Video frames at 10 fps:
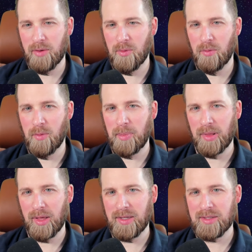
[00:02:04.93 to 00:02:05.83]
it will
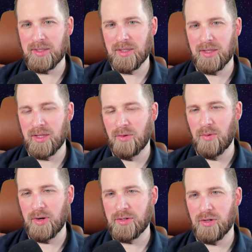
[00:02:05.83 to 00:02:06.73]
replace the
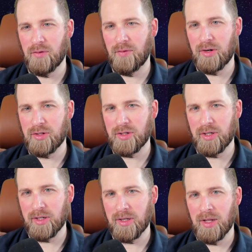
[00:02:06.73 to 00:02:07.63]
original version